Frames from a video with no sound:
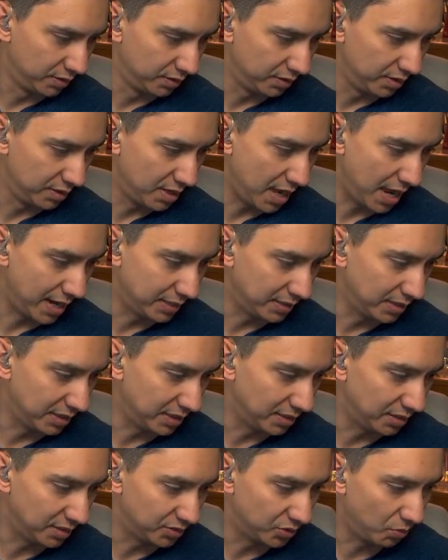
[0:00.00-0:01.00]
90
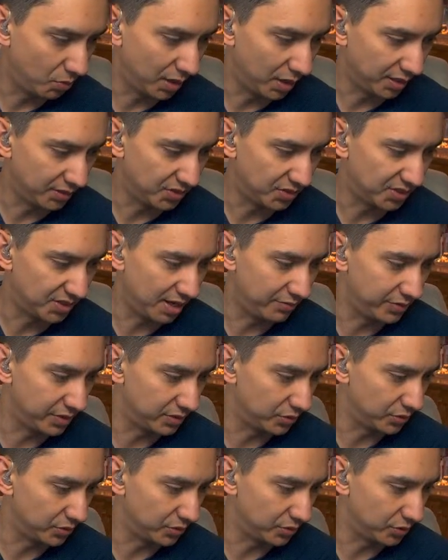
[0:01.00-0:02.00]
to 27
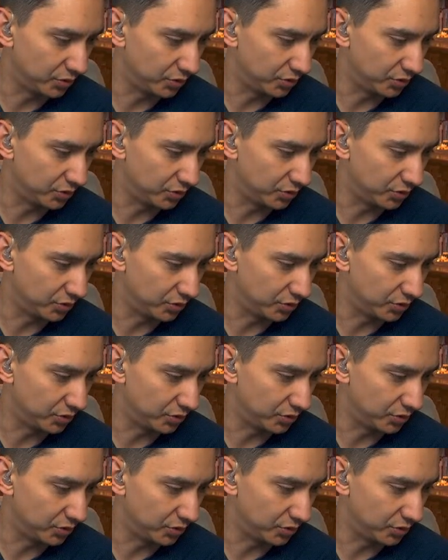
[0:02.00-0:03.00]
Trump right now
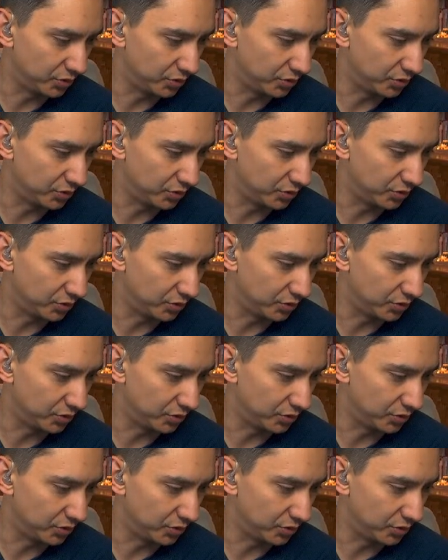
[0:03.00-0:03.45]
as